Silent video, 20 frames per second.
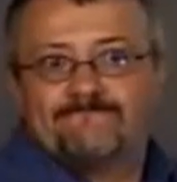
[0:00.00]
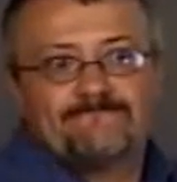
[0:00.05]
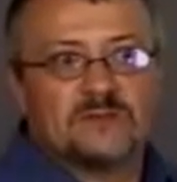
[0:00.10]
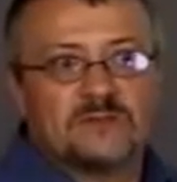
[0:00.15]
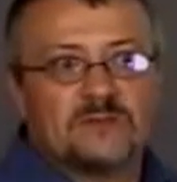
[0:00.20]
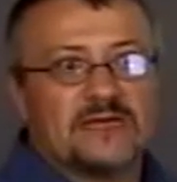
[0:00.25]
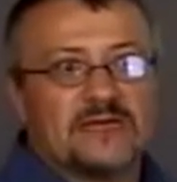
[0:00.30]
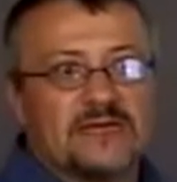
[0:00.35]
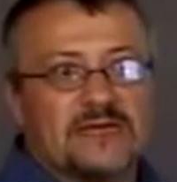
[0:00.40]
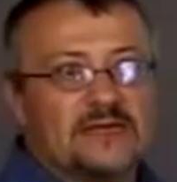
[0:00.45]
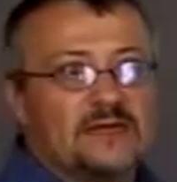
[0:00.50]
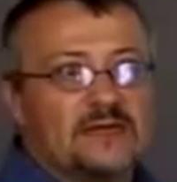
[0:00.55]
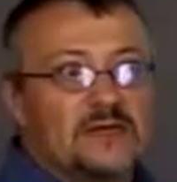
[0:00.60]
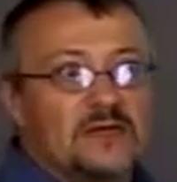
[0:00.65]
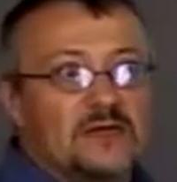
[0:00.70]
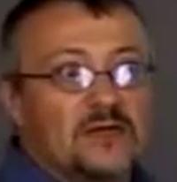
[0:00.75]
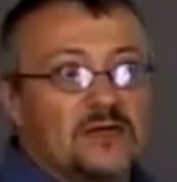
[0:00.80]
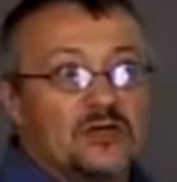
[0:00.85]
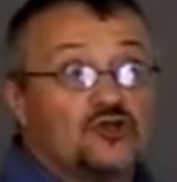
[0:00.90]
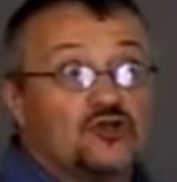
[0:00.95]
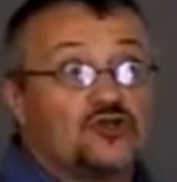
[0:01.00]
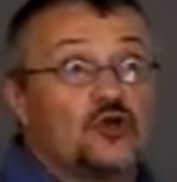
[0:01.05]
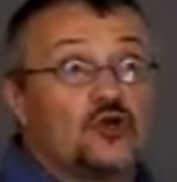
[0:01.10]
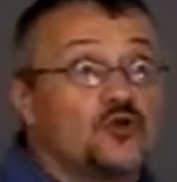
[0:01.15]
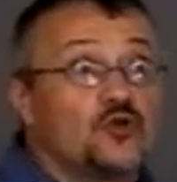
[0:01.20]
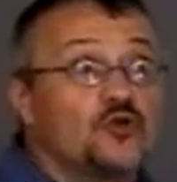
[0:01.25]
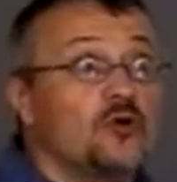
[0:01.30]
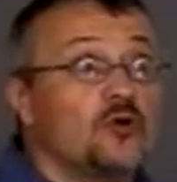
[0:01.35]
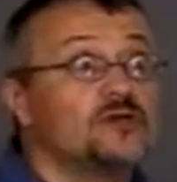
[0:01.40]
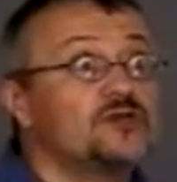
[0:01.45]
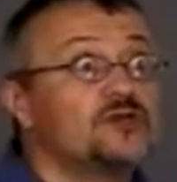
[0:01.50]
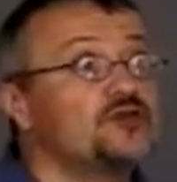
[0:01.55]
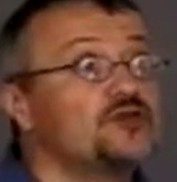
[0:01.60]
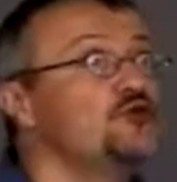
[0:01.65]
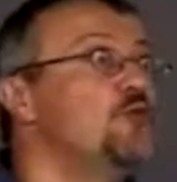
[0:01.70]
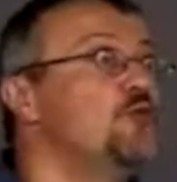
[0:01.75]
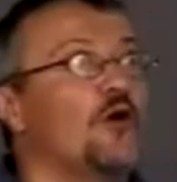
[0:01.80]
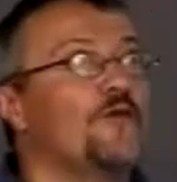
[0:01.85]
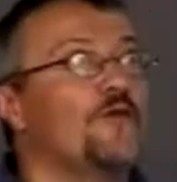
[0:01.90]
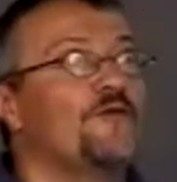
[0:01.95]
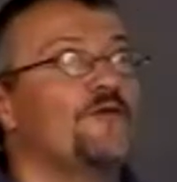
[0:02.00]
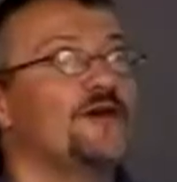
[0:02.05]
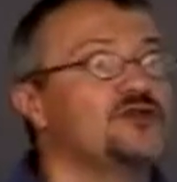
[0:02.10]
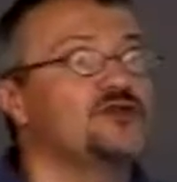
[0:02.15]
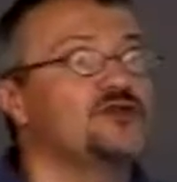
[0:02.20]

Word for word: Okay? So don't assume, oh, if I just,